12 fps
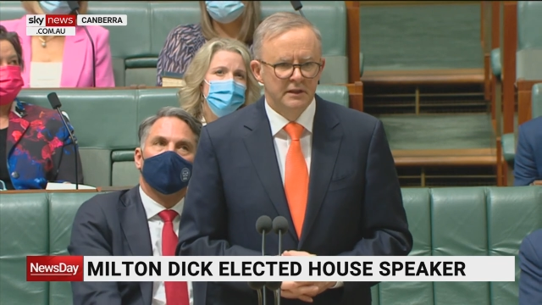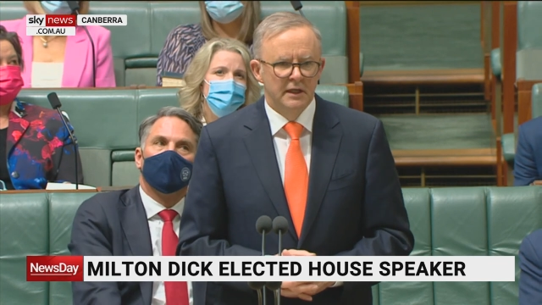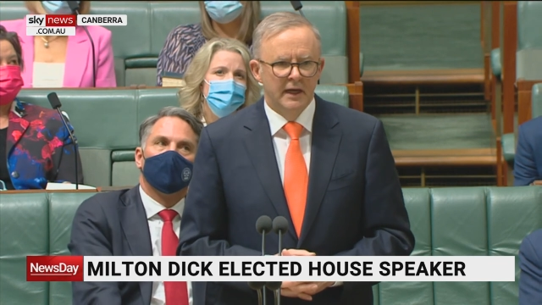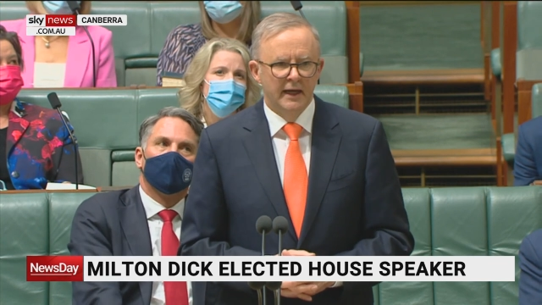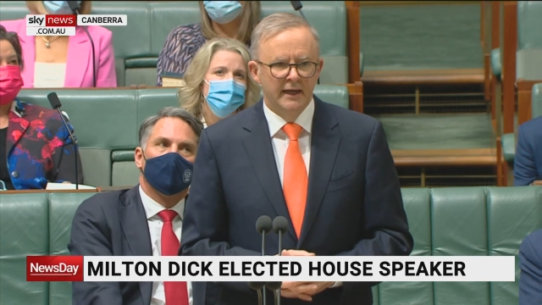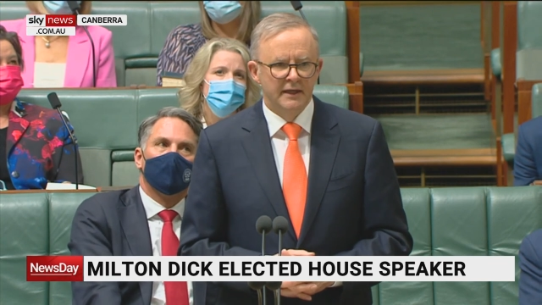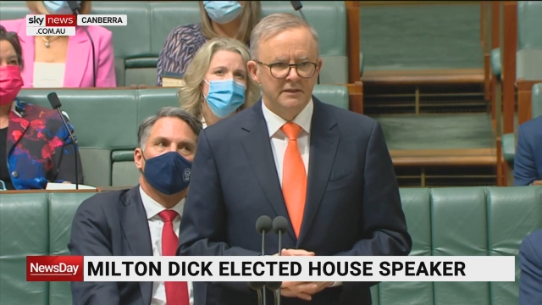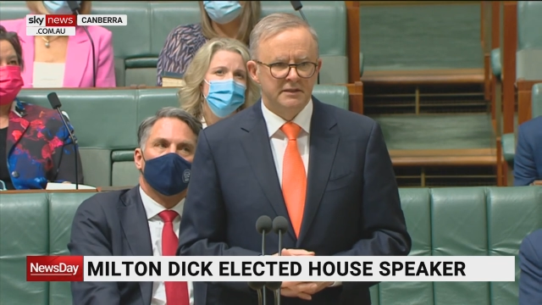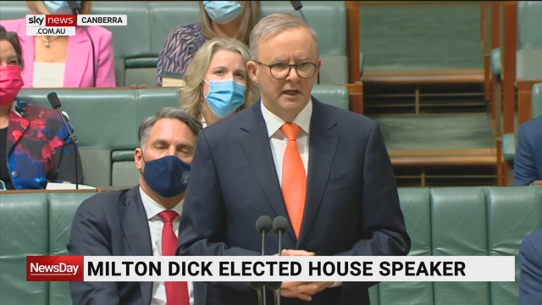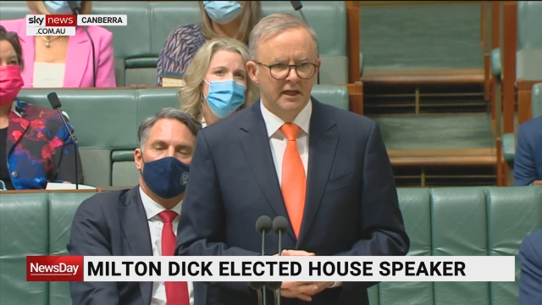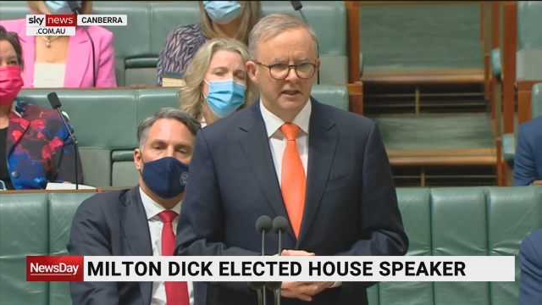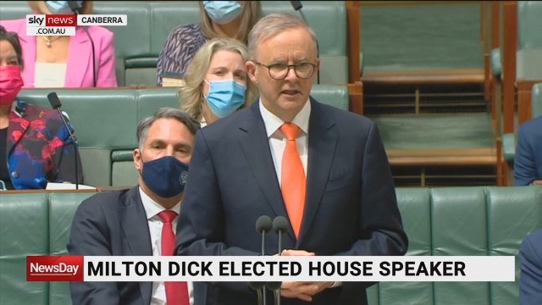Speaker 1: as
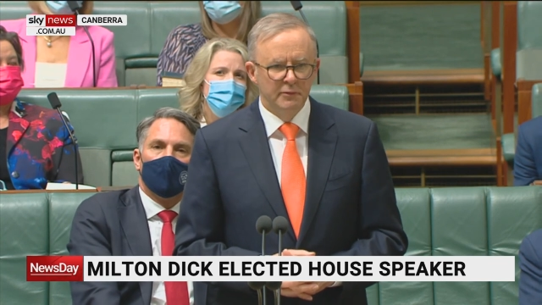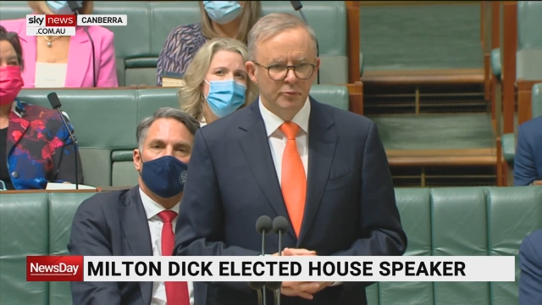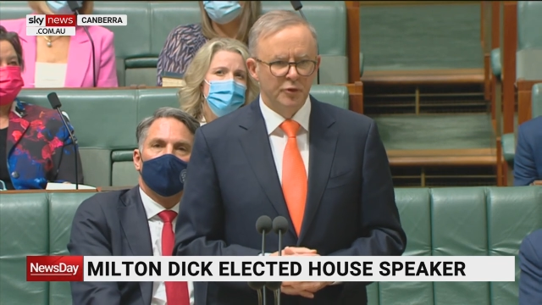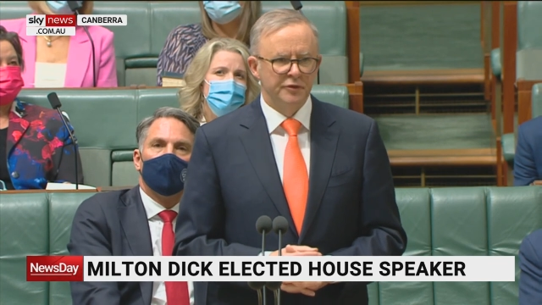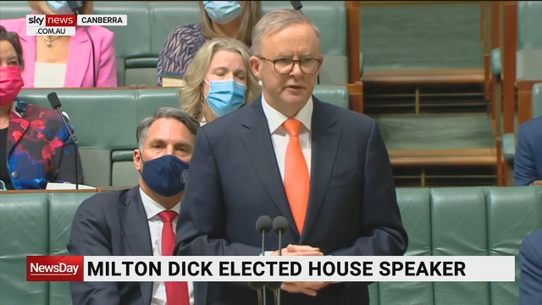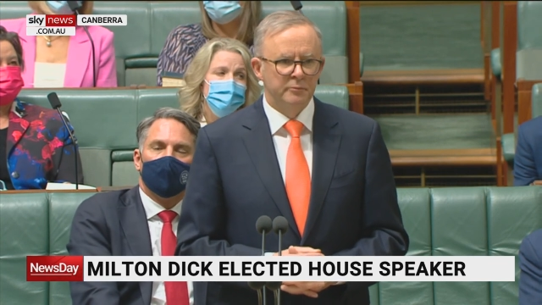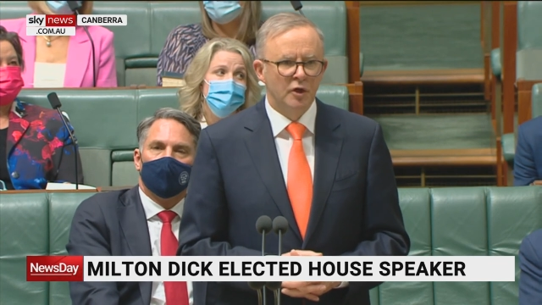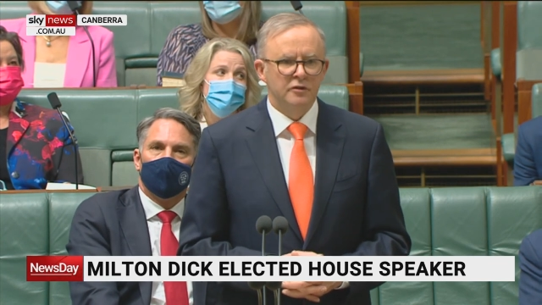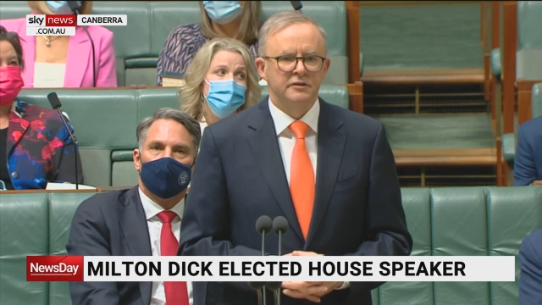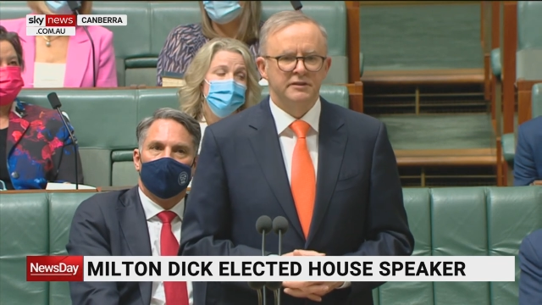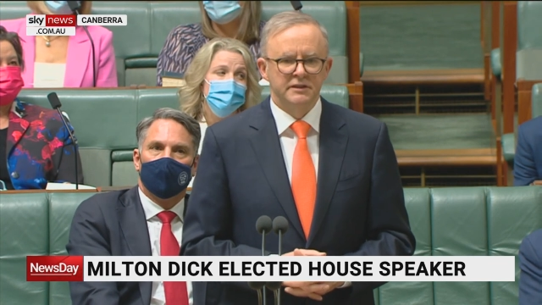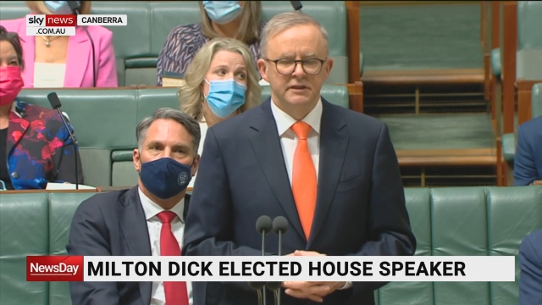a liberal
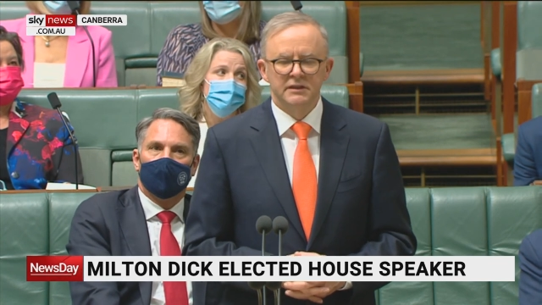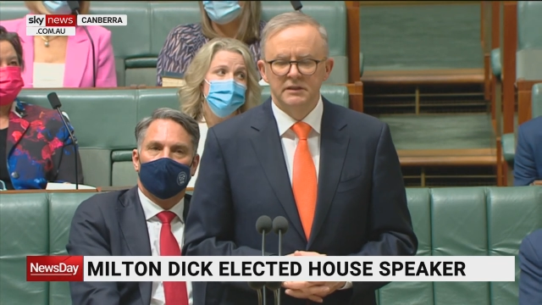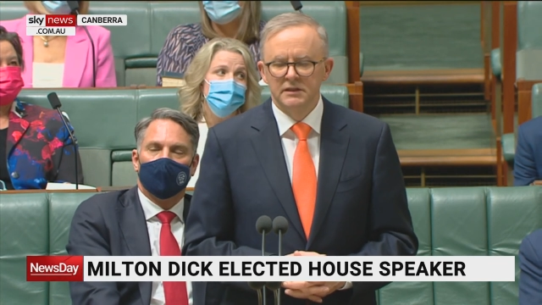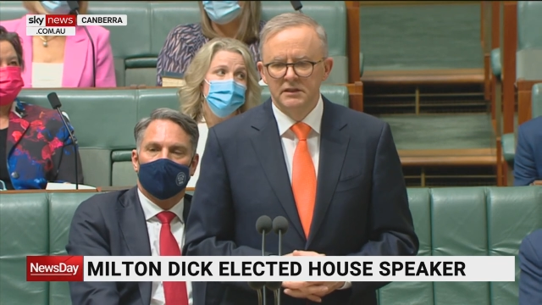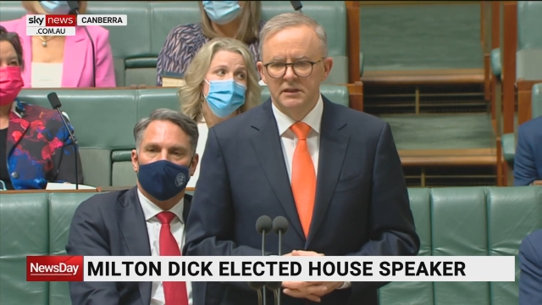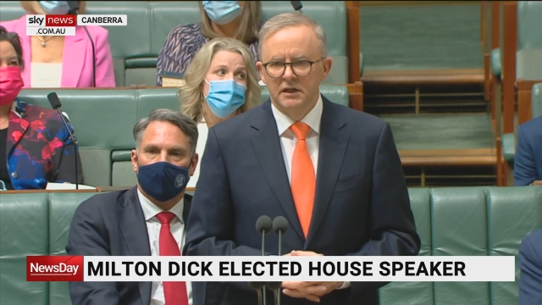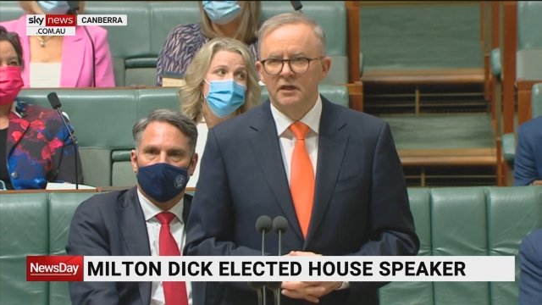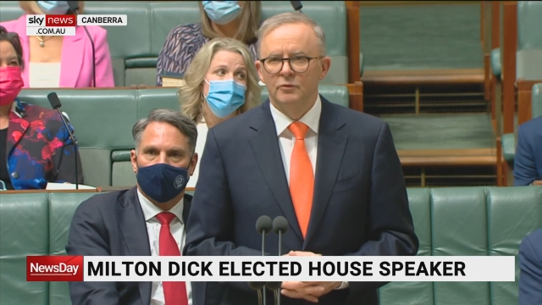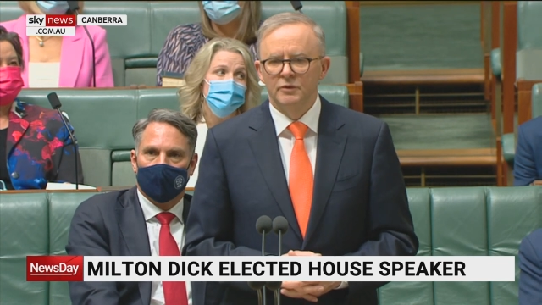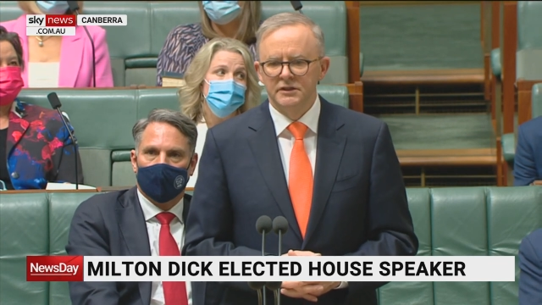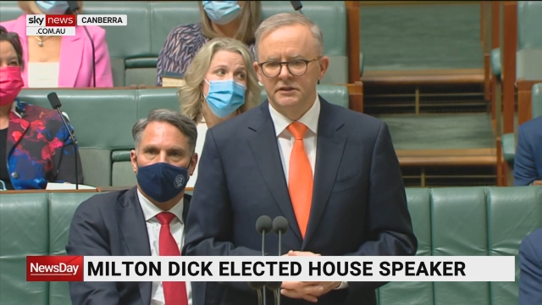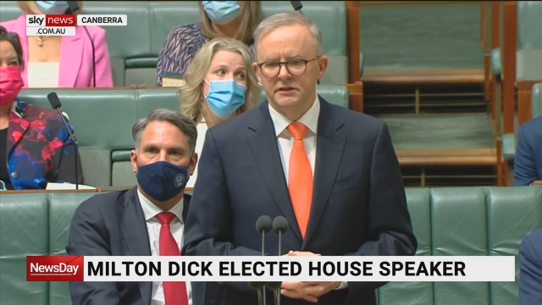democracy, uh,
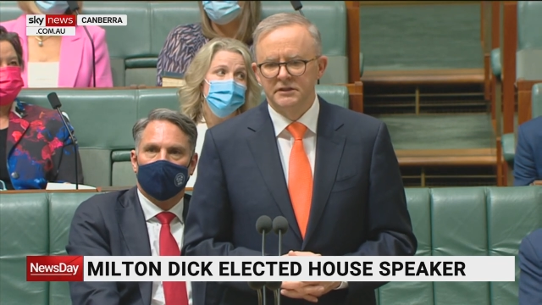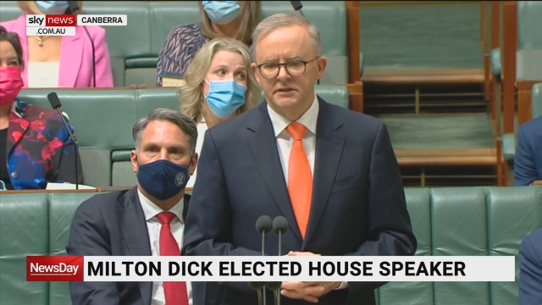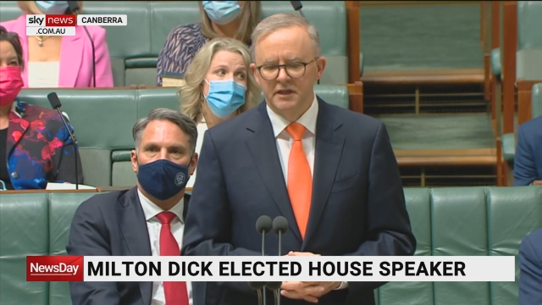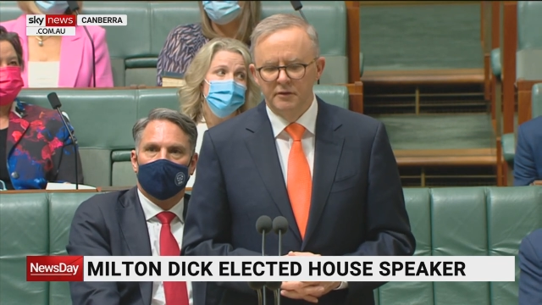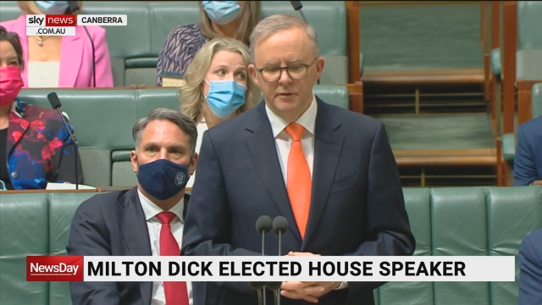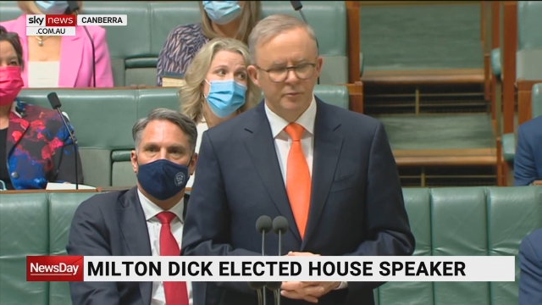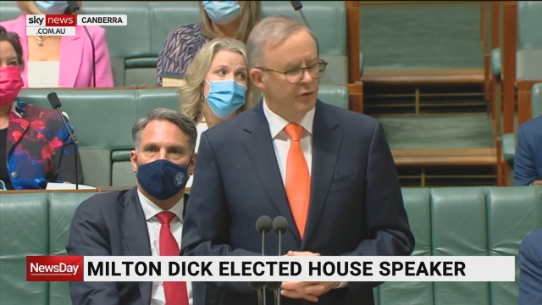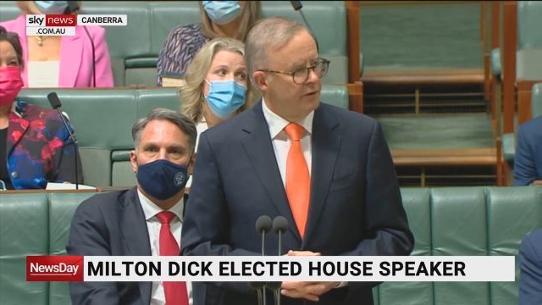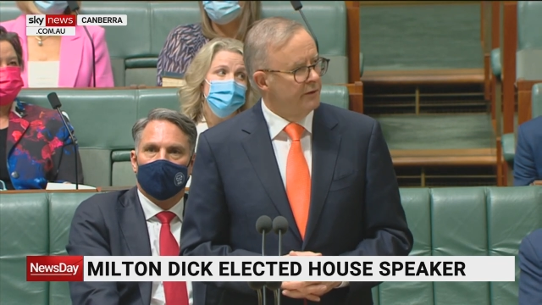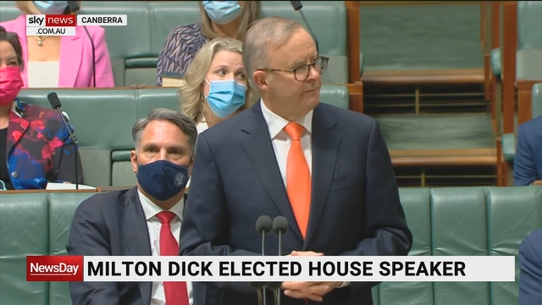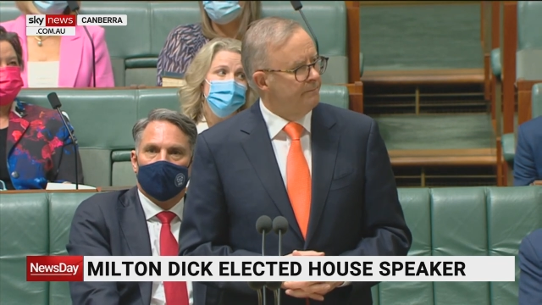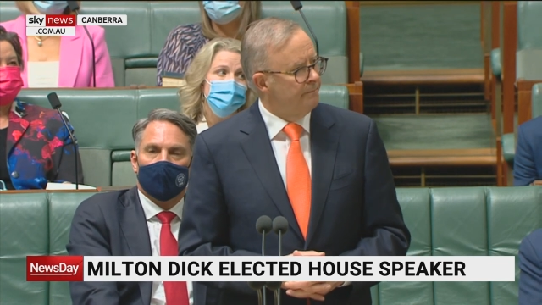which is so
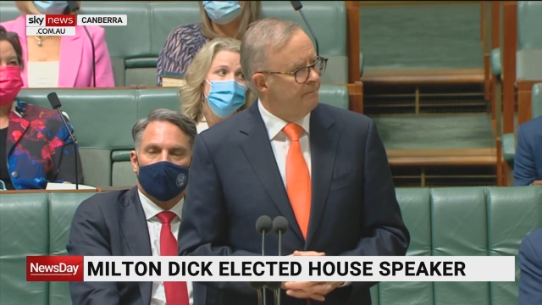important.